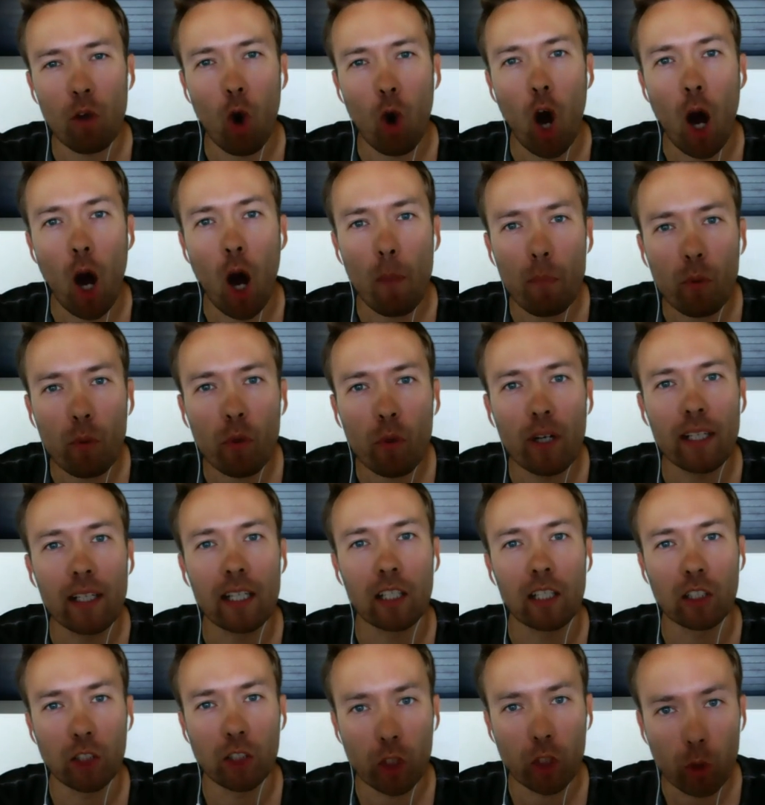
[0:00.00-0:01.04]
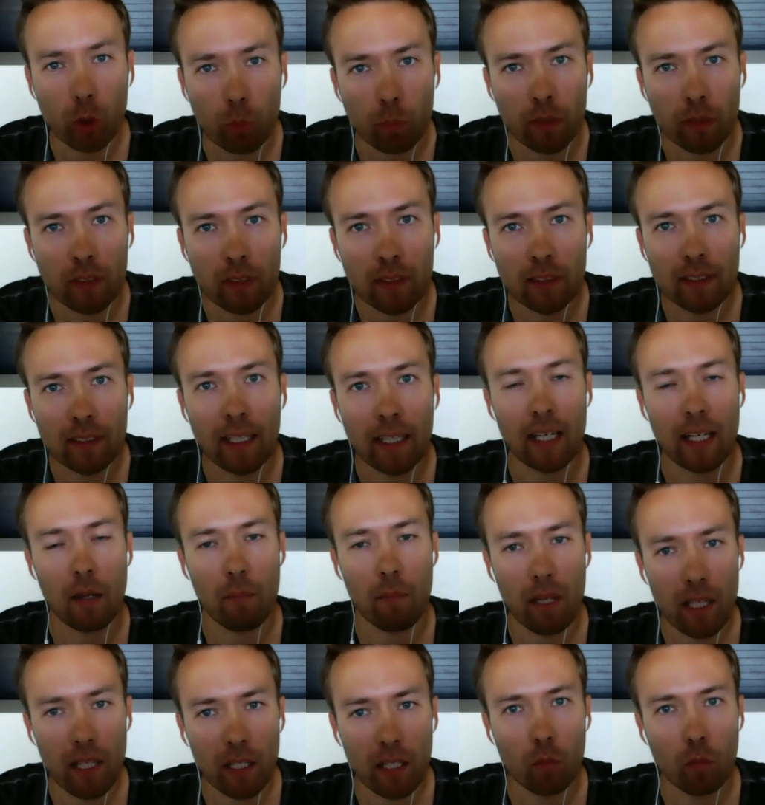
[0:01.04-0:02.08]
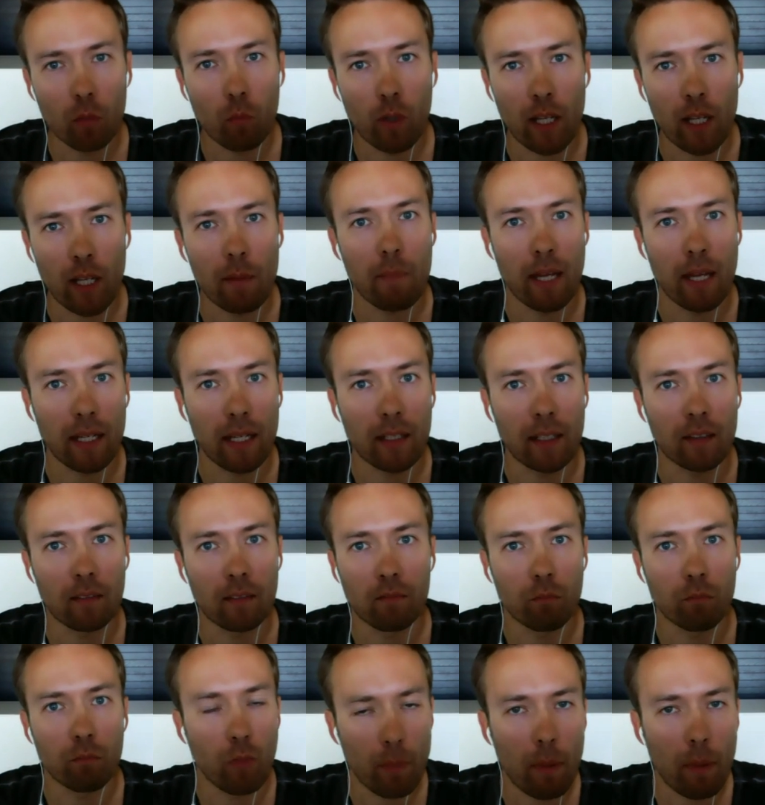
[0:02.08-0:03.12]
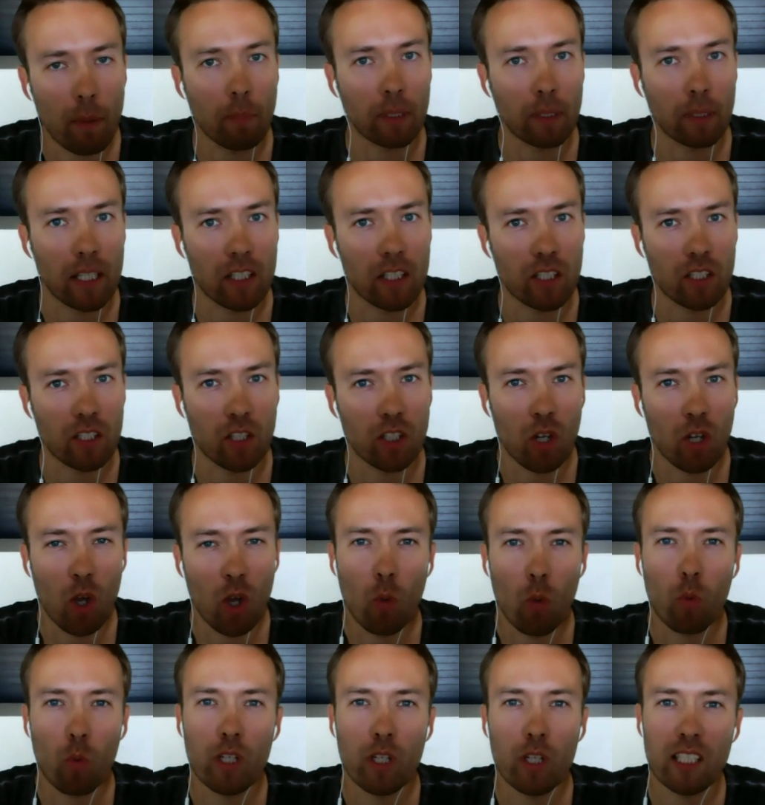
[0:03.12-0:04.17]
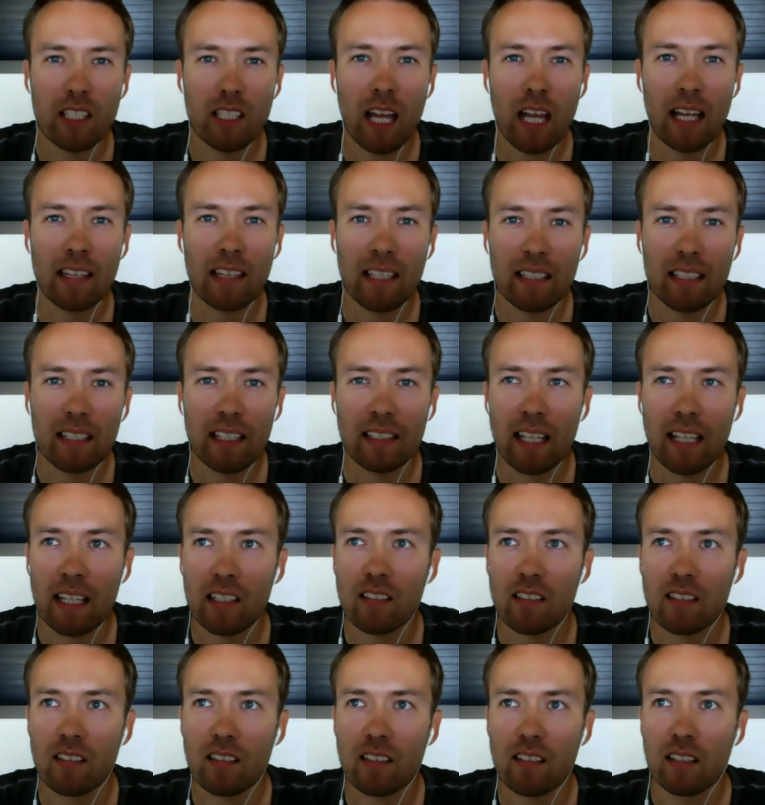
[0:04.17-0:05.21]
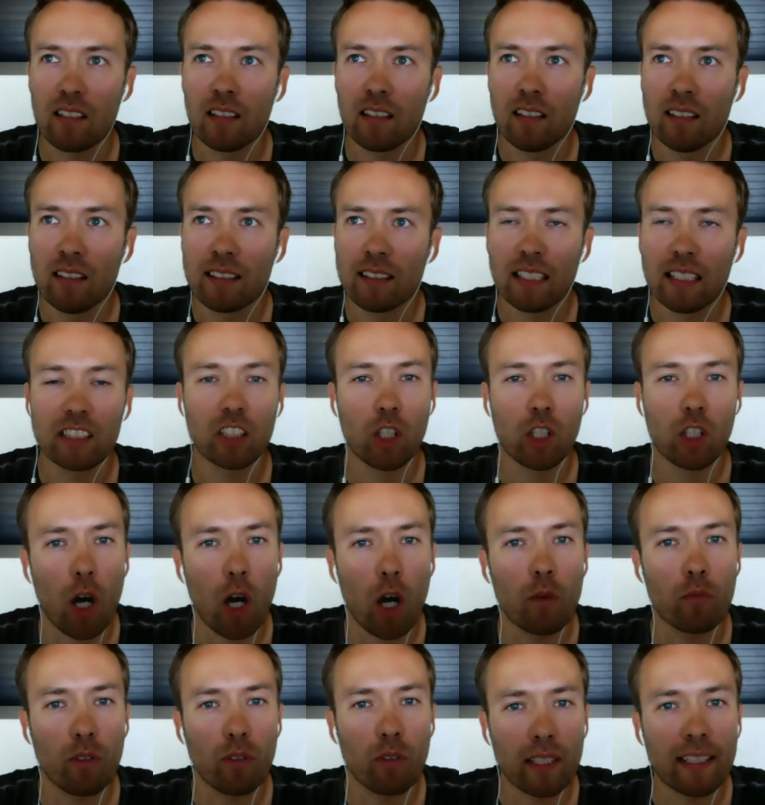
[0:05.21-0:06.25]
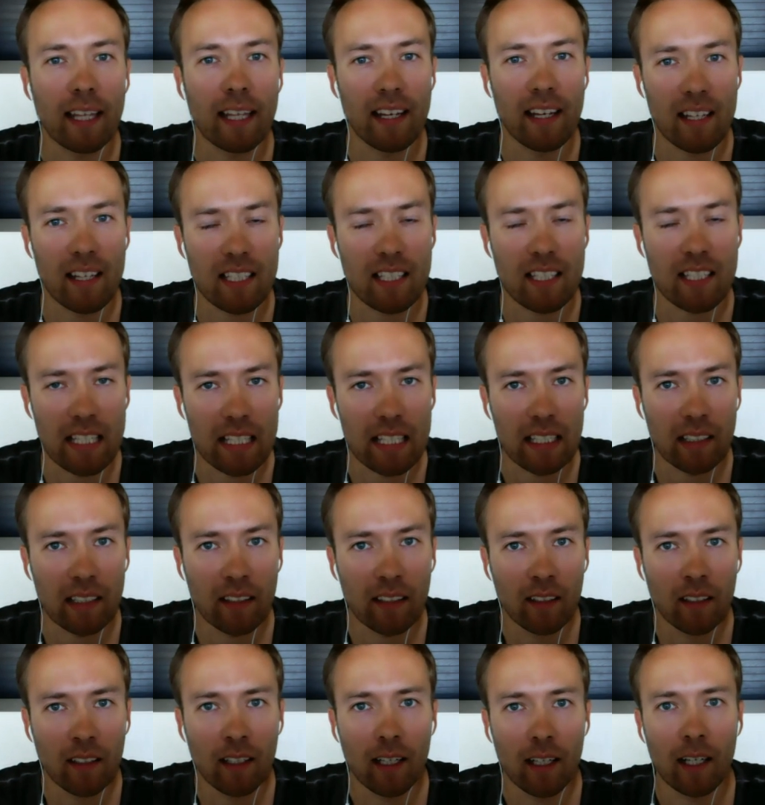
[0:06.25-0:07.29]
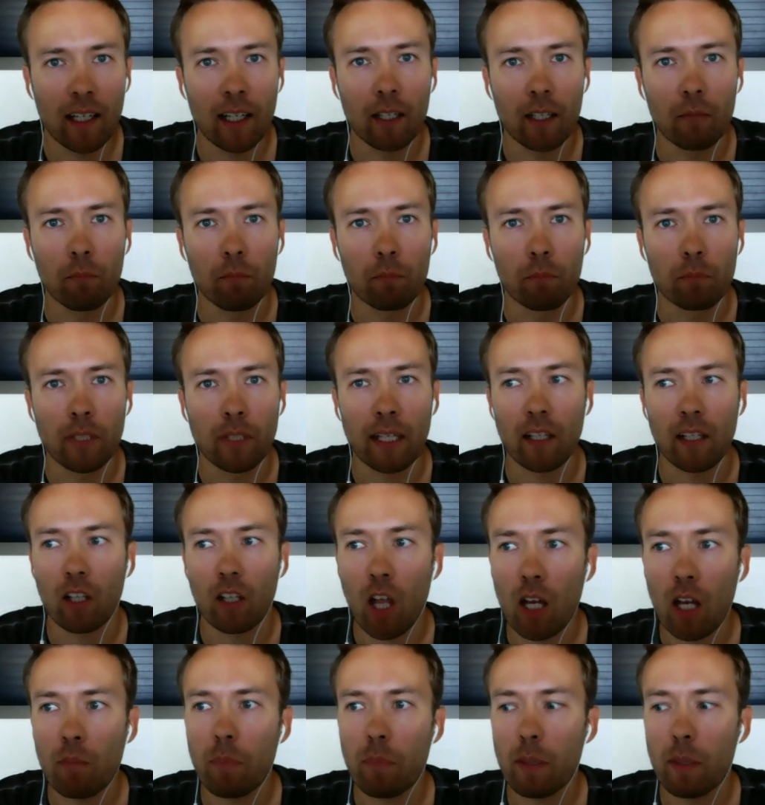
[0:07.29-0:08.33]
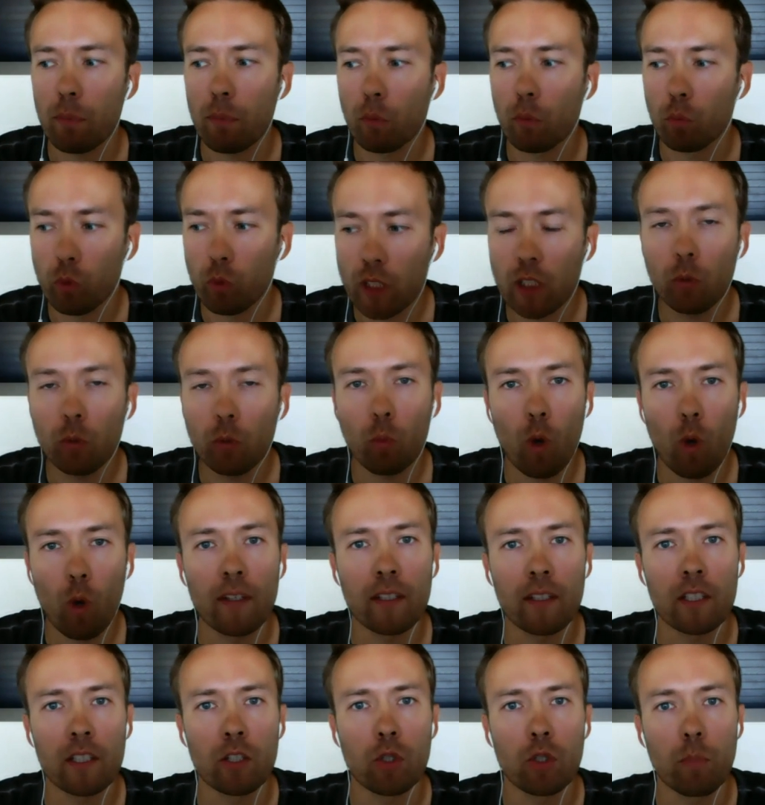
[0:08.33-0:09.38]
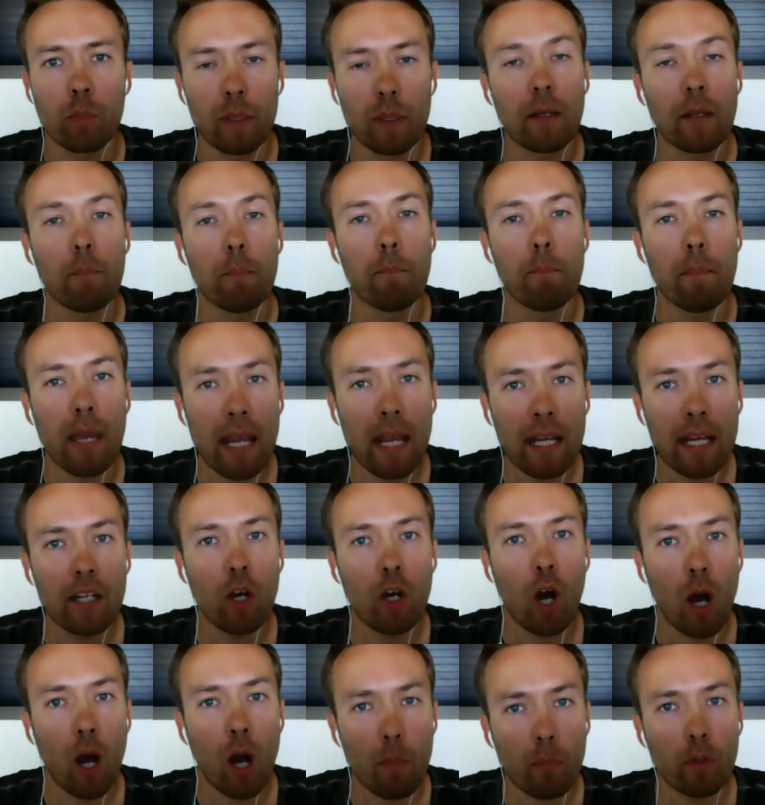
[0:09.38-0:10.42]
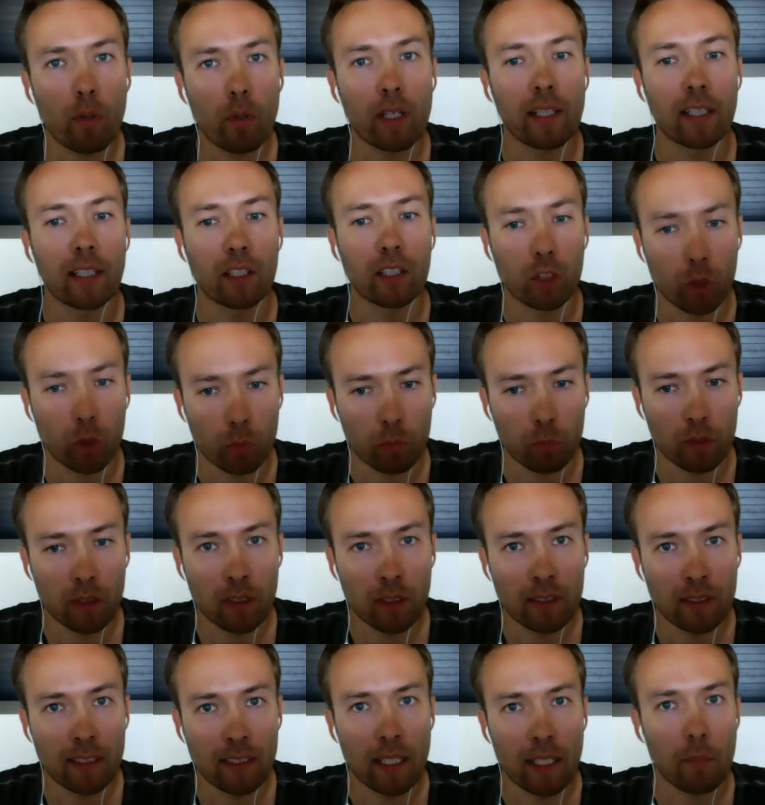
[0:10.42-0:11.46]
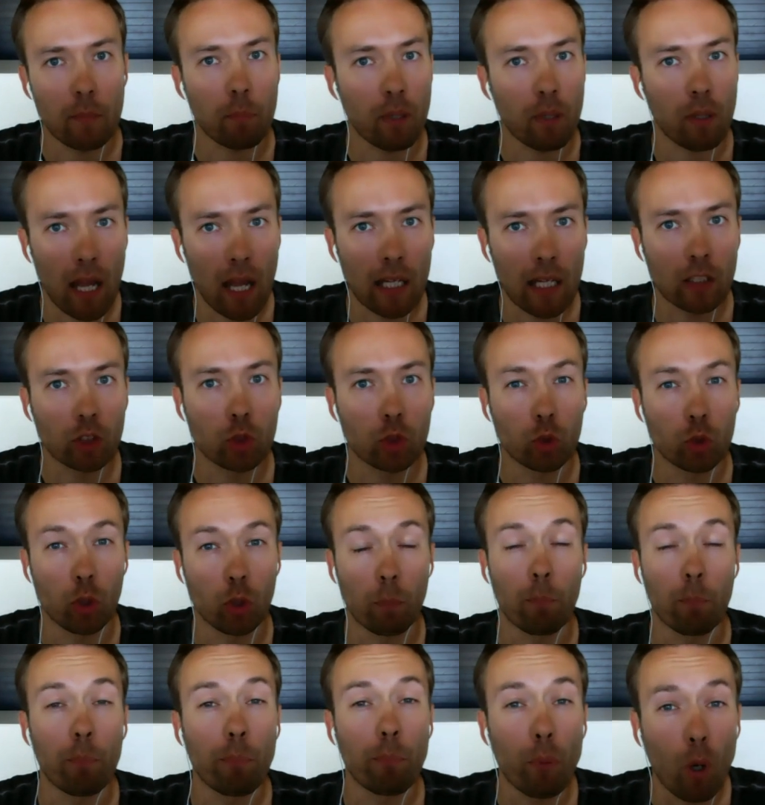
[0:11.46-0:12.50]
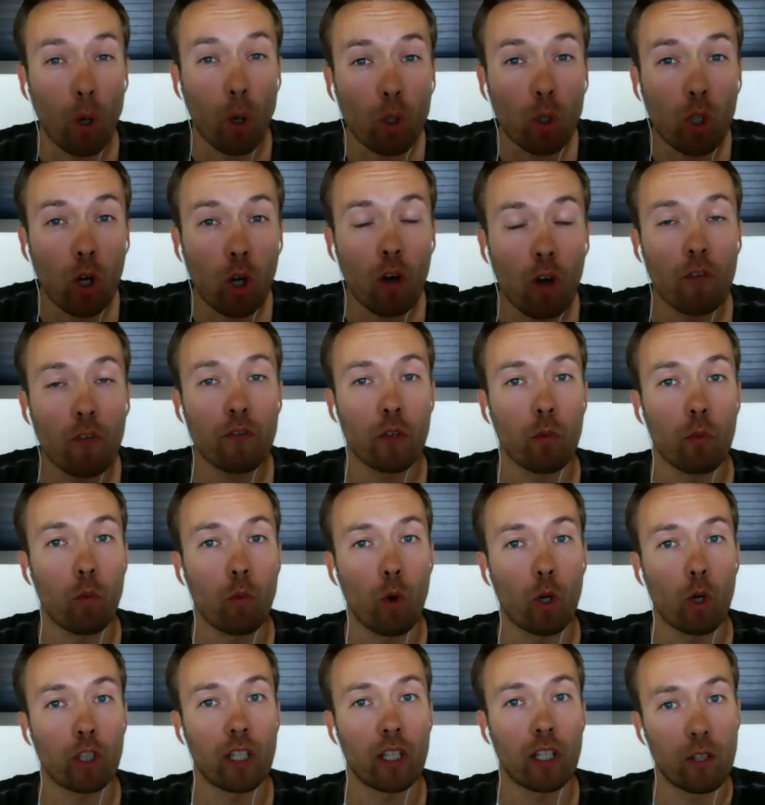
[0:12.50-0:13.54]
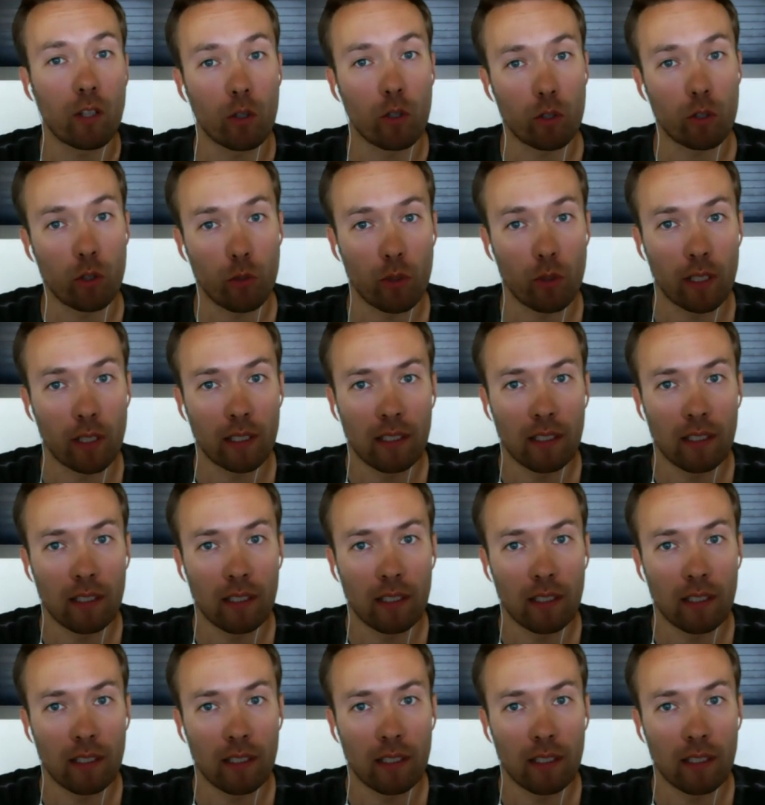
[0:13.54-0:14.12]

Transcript: operating loop that I'm in when I make web applications, which is, I think that's the conflict that I see. That a lot of people really want it to be the main operating loop that applies to the bulk of the work that they're doing.